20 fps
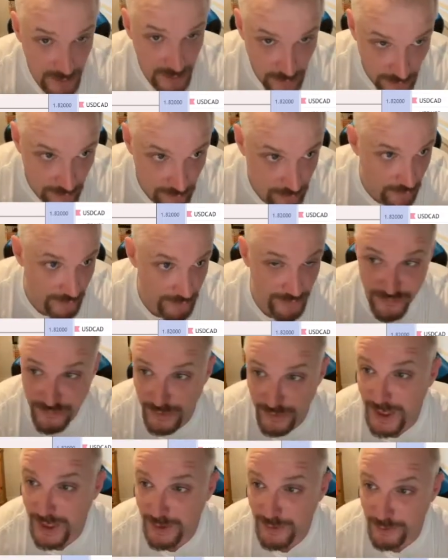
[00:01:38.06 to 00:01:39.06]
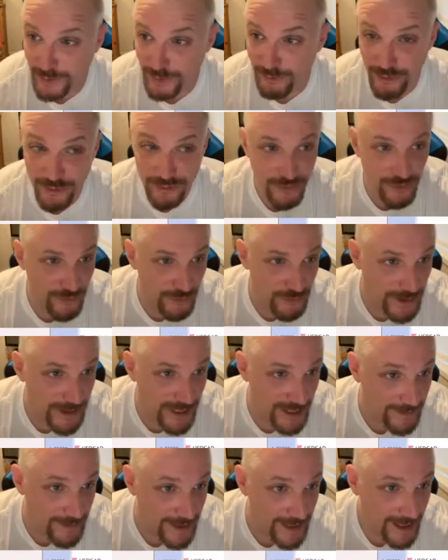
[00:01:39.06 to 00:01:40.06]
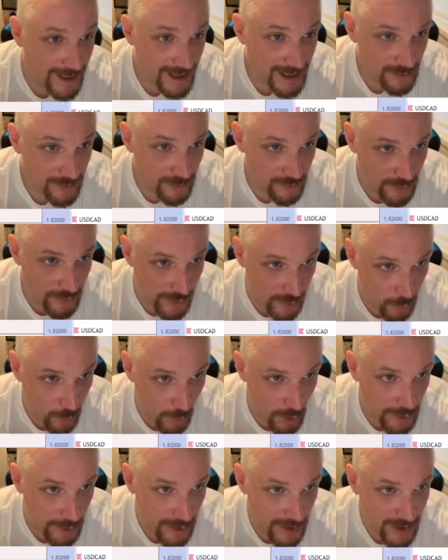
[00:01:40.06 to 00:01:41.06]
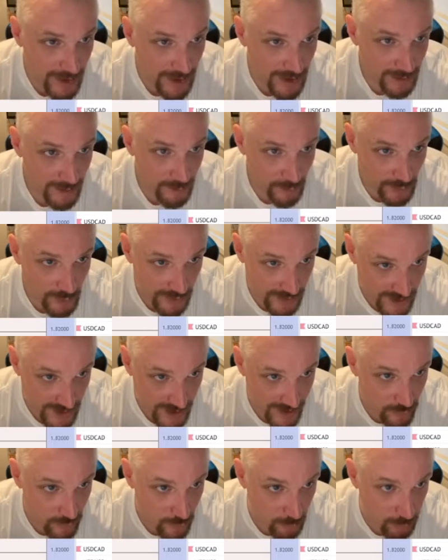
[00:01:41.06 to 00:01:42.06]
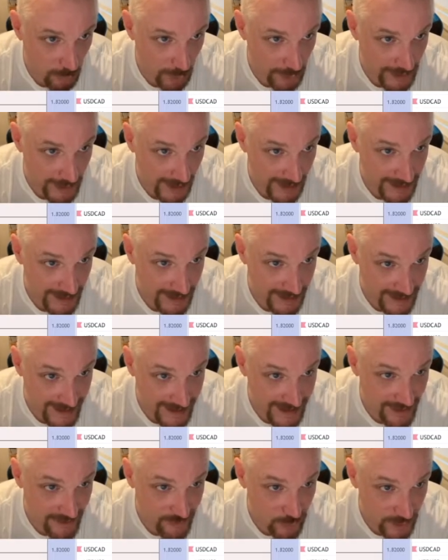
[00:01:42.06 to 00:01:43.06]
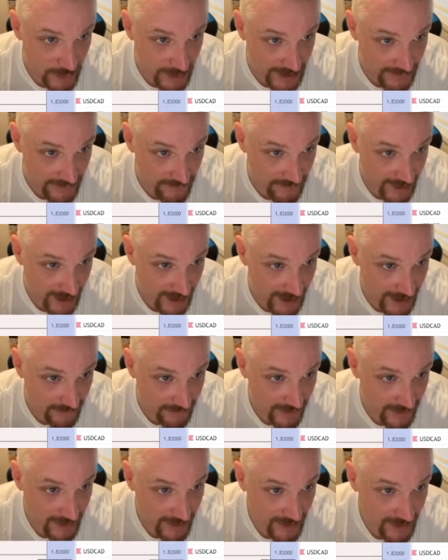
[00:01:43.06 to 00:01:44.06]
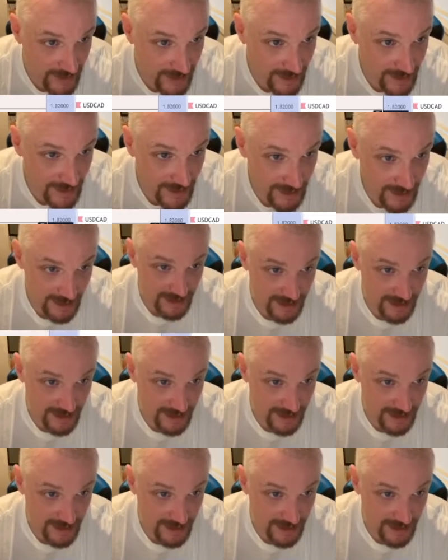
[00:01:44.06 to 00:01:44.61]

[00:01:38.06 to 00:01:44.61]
We'll run through it anyway. We've got a 1. We've got a 0.9, a 0.85, a